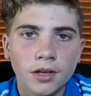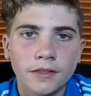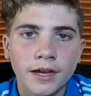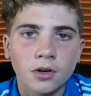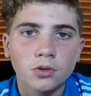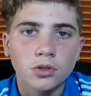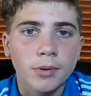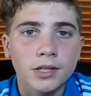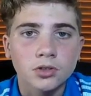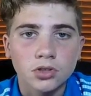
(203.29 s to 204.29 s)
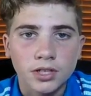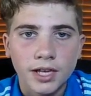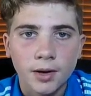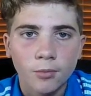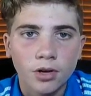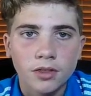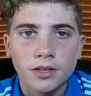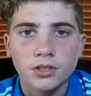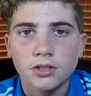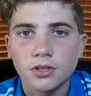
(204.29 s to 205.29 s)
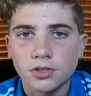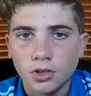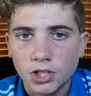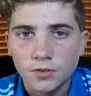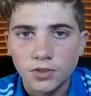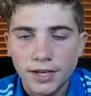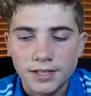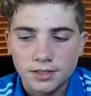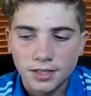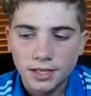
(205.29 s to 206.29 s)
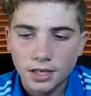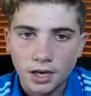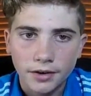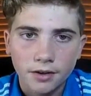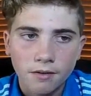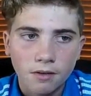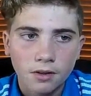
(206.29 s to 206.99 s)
And that all depends on your camera and the size of your SD card.